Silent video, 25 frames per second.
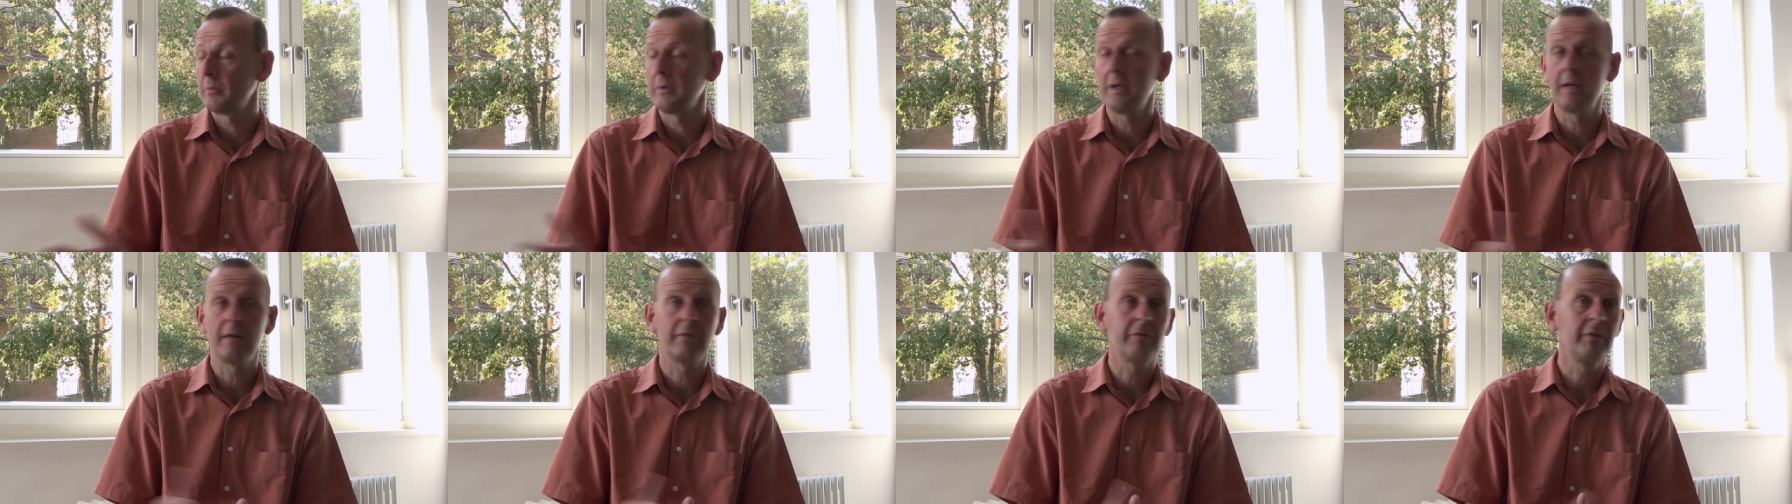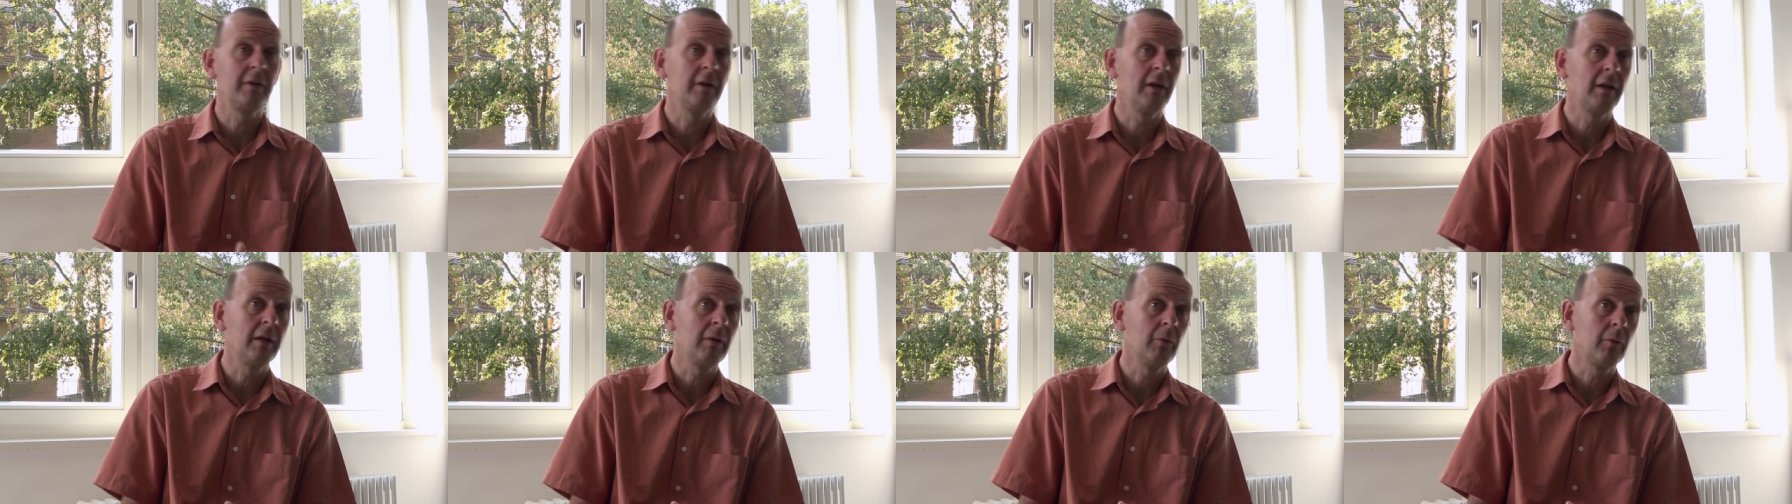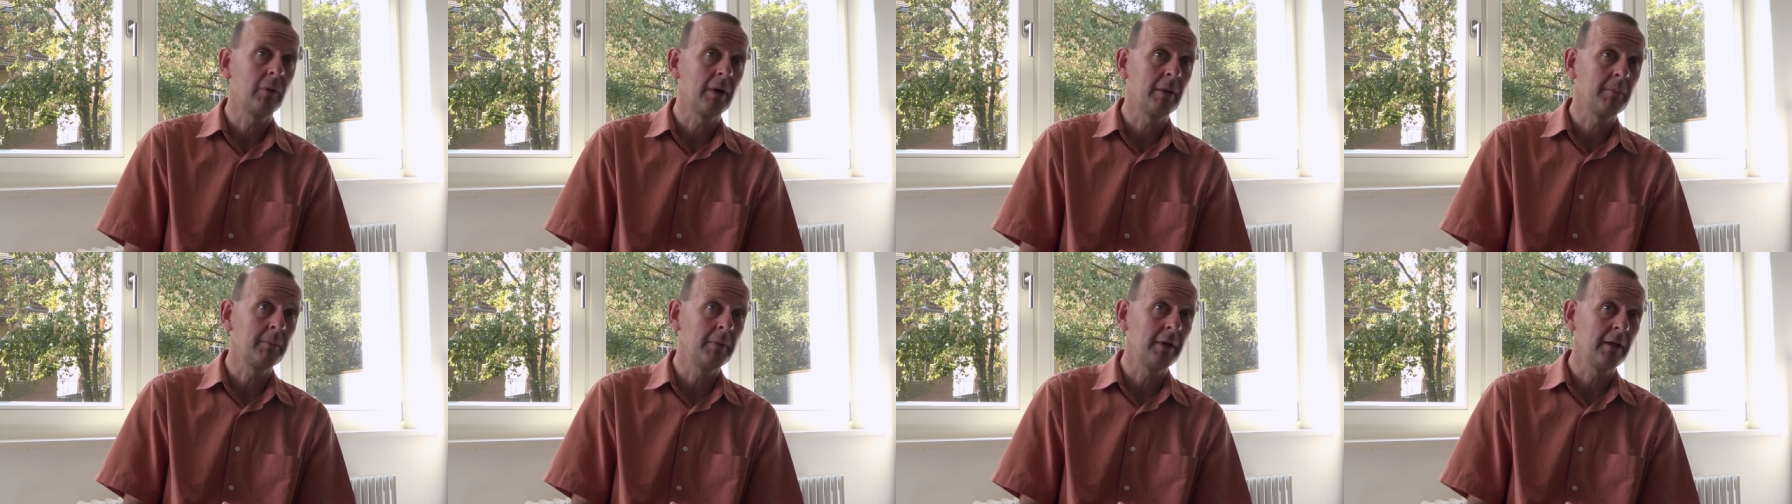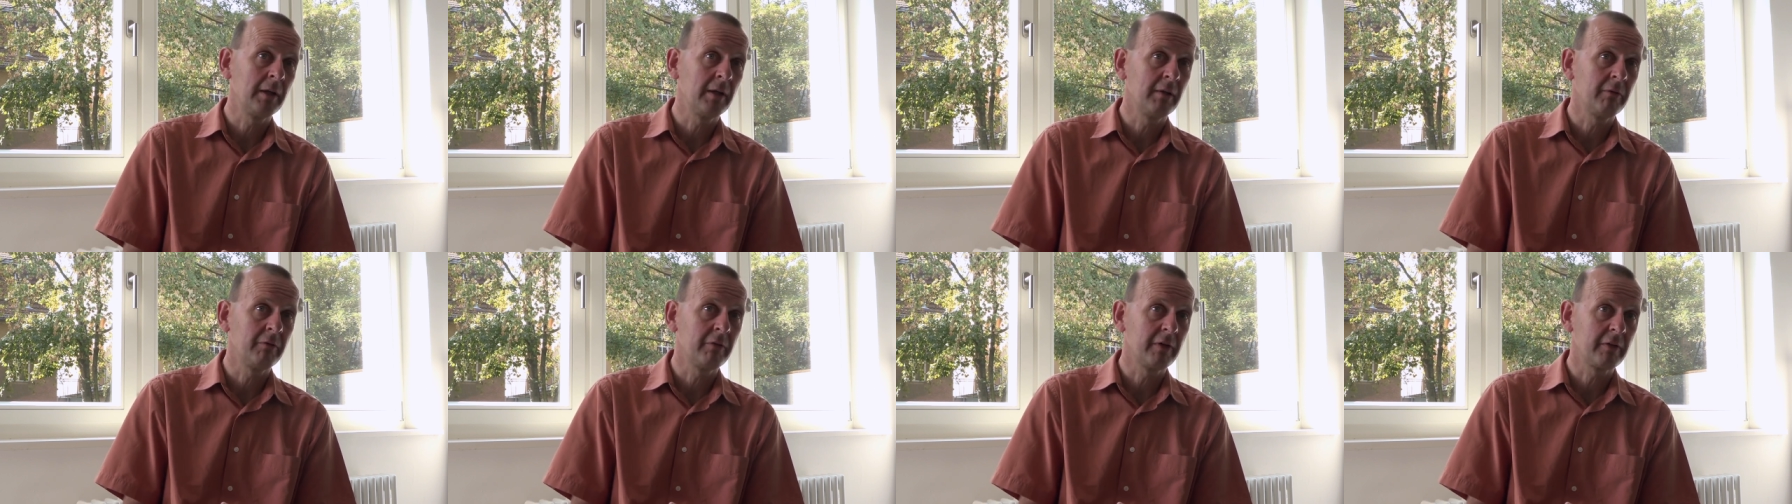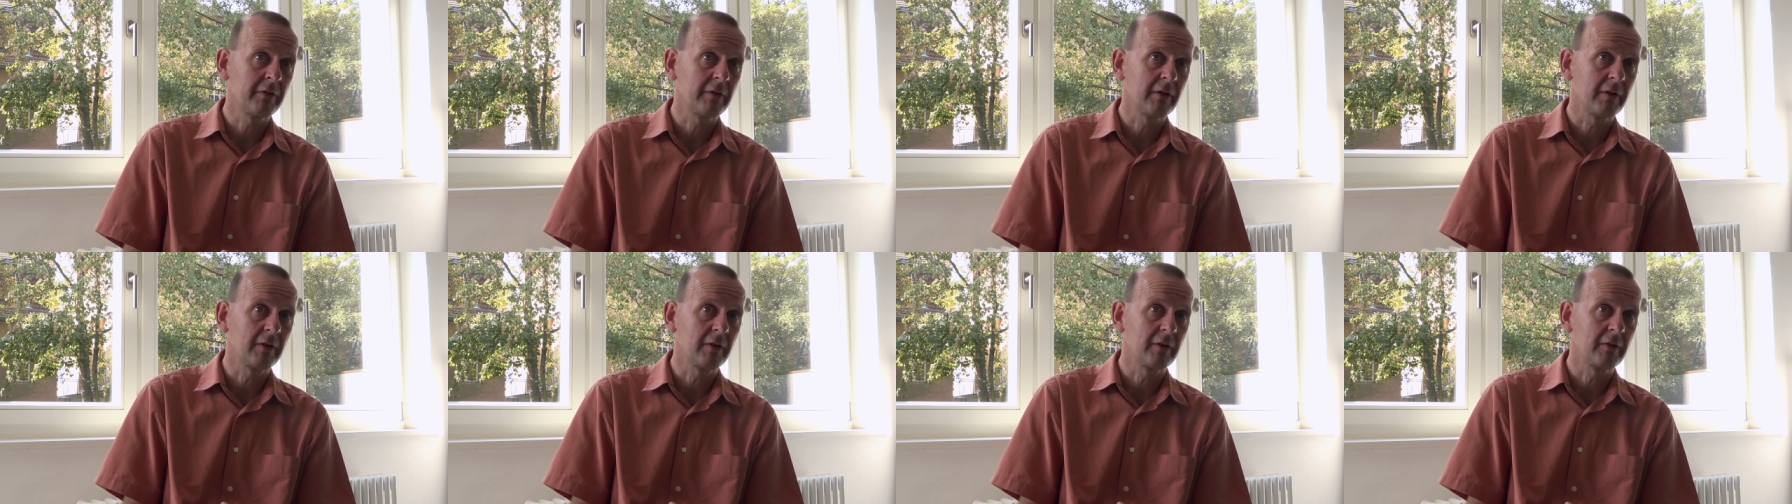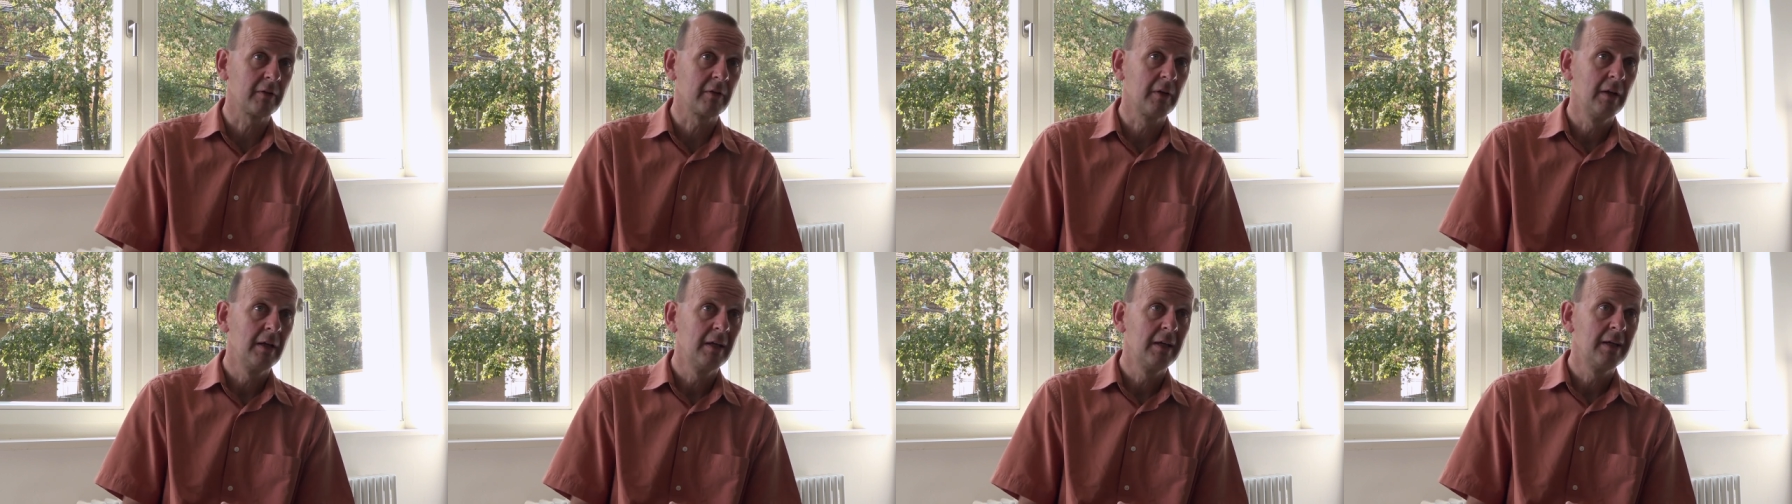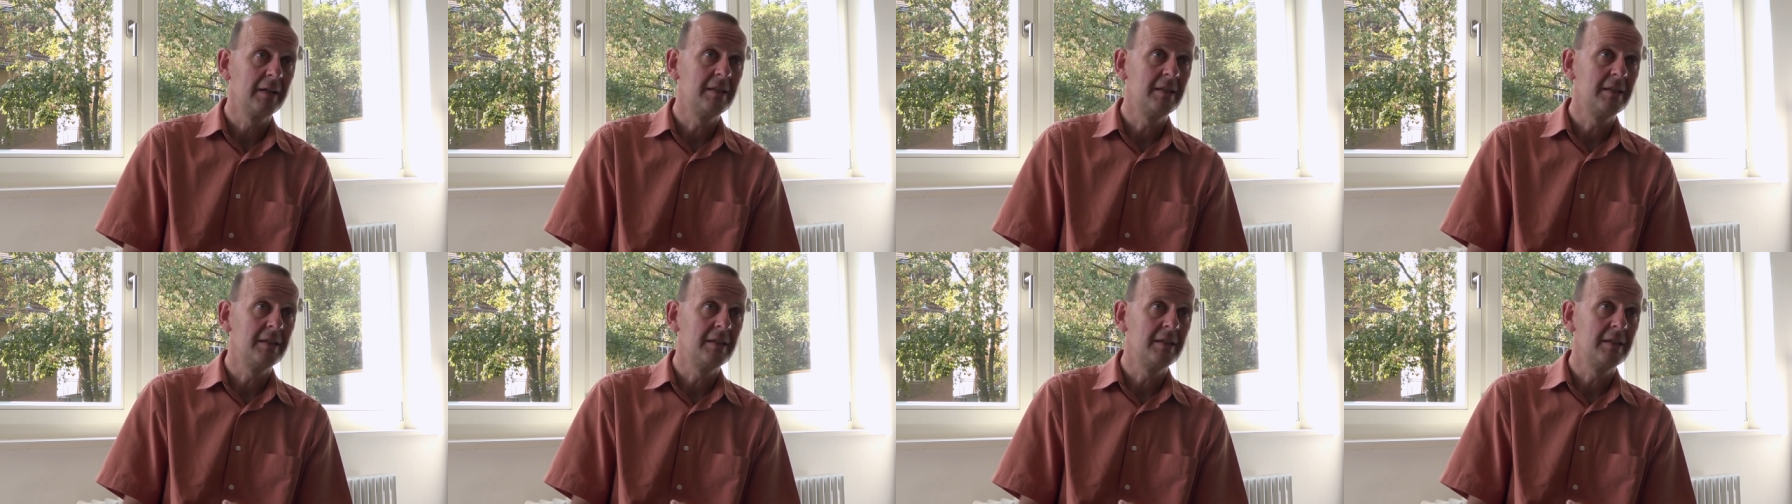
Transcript: we have nearly 1 million visitors